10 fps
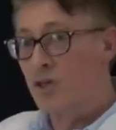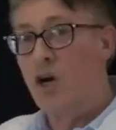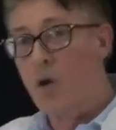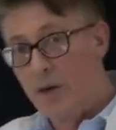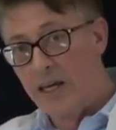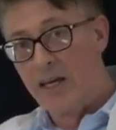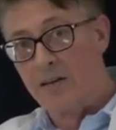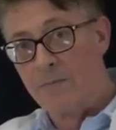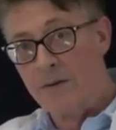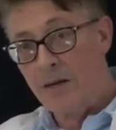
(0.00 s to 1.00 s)
are going
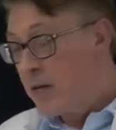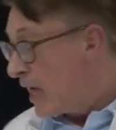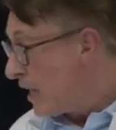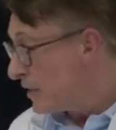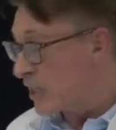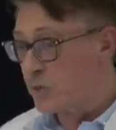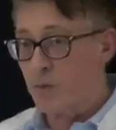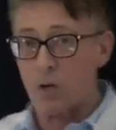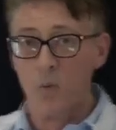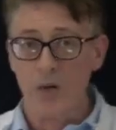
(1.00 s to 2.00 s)
in. And that's
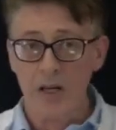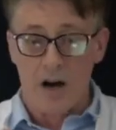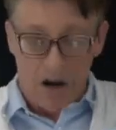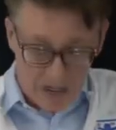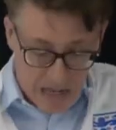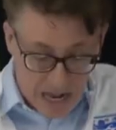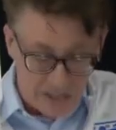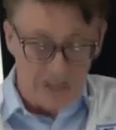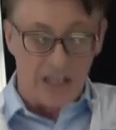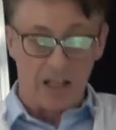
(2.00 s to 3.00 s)
where we are
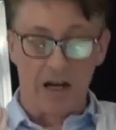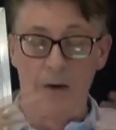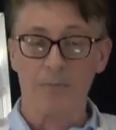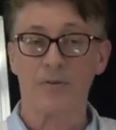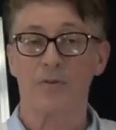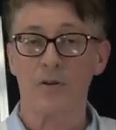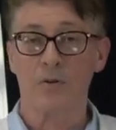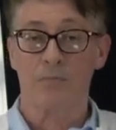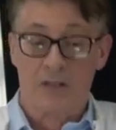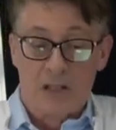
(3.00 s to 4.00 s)
as they come
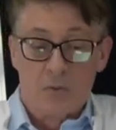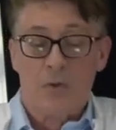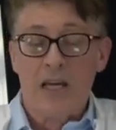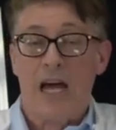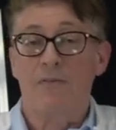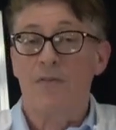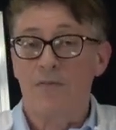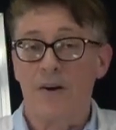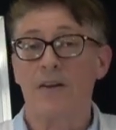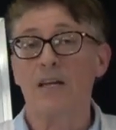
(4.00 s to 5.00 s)
through, because we have a
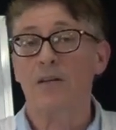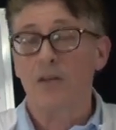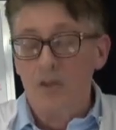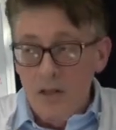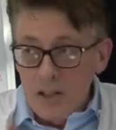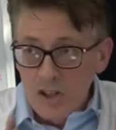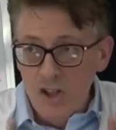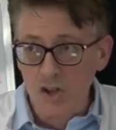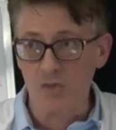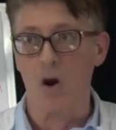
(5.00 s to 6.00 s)
very
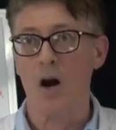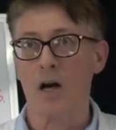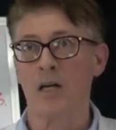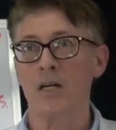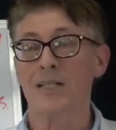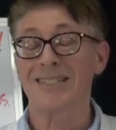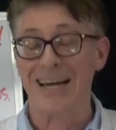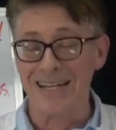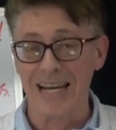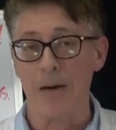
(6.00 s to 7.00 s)
strong,
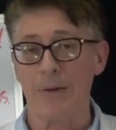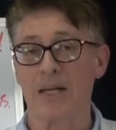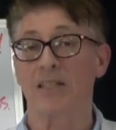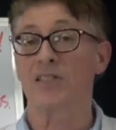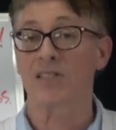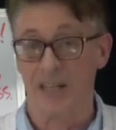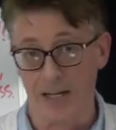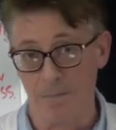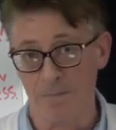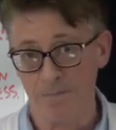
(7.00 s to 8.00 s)
dynamic
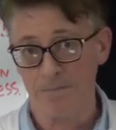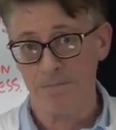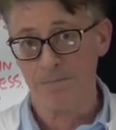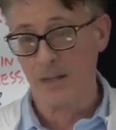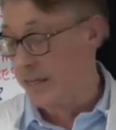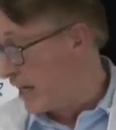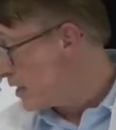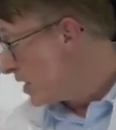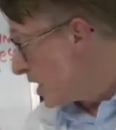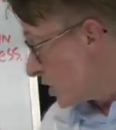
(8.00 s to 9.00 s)
team.
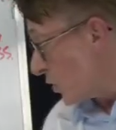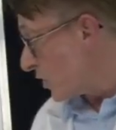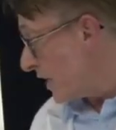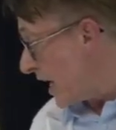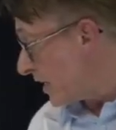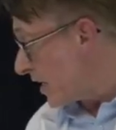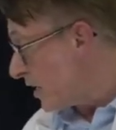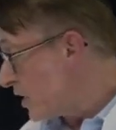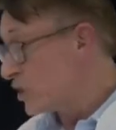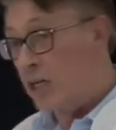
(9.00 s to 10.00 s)
Okay? So
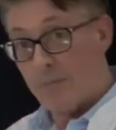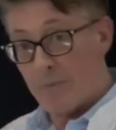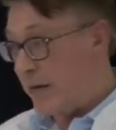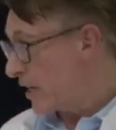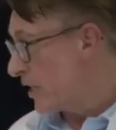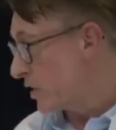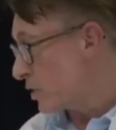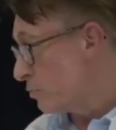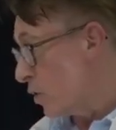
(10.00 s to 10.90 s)
Canada is going to be making its